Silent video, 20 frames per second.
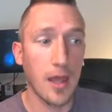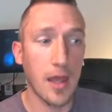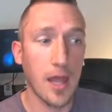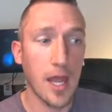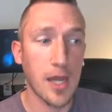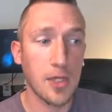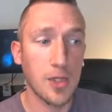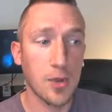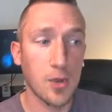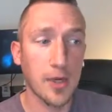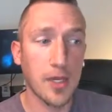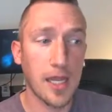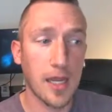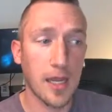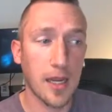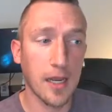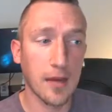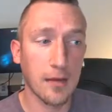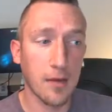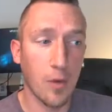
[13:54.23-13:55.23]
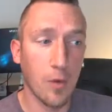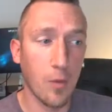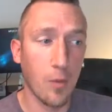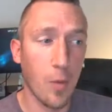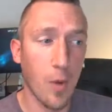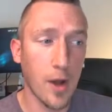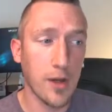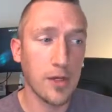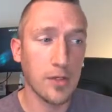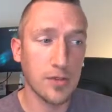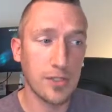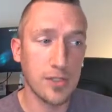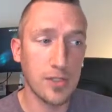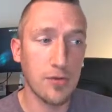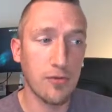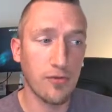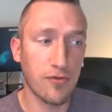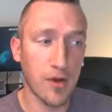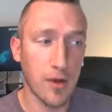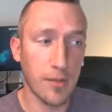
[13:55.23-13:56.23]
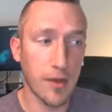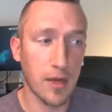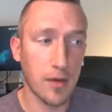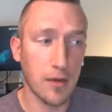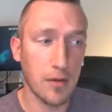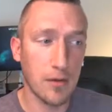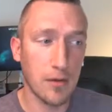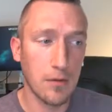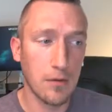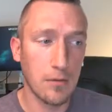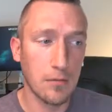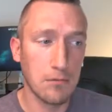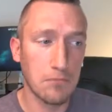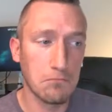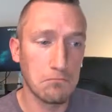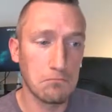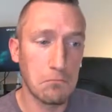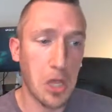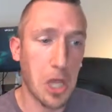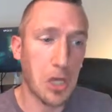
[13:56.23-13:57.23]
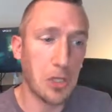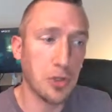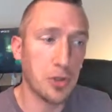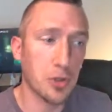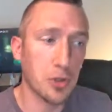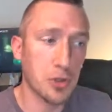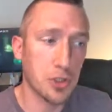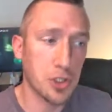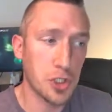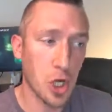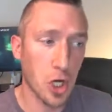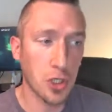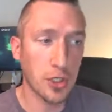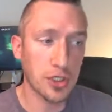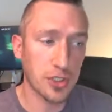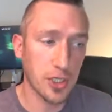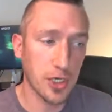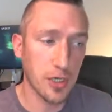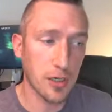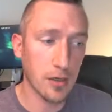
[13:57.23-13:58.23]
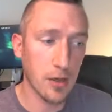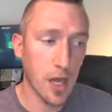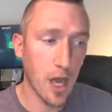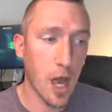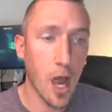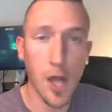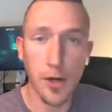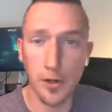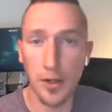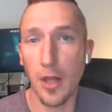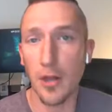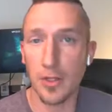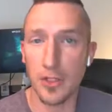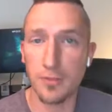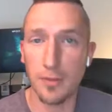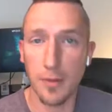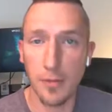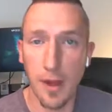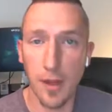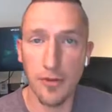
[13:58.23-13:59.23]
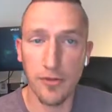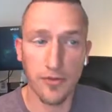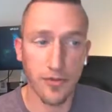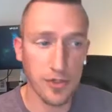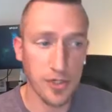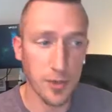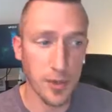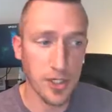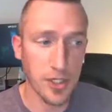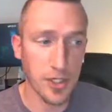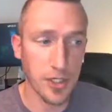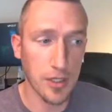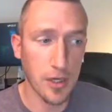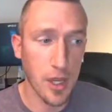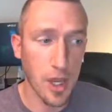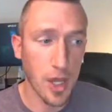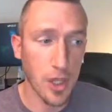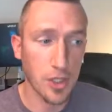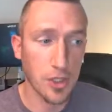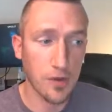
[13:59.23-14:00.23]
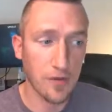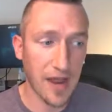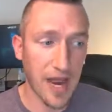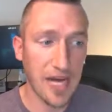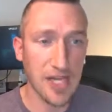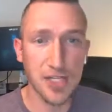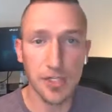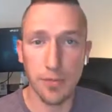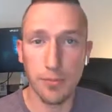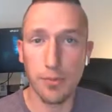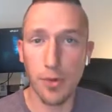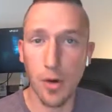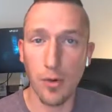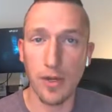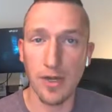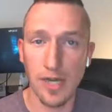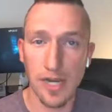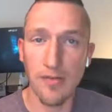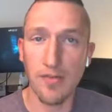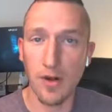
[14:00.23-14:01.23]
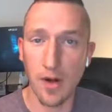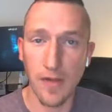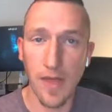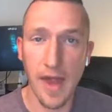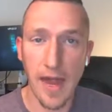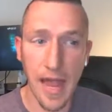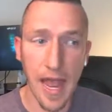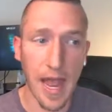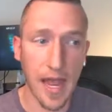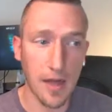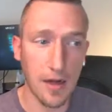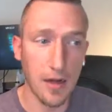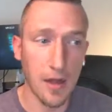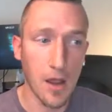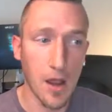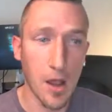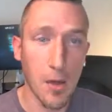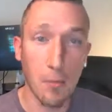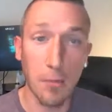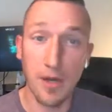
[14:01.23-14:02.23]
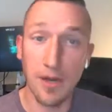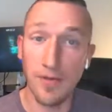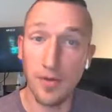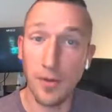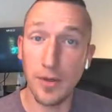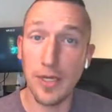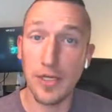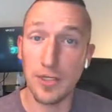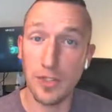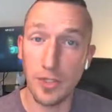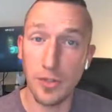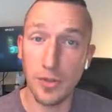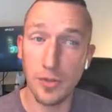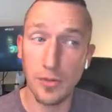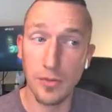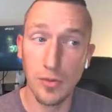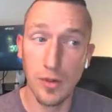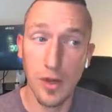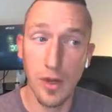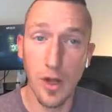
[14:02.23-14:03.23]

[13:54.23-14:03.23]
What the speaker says: and you're getting one new student from it, and you're charging $100 per month for tuition, you've actually broken even on that ad. But if you get 2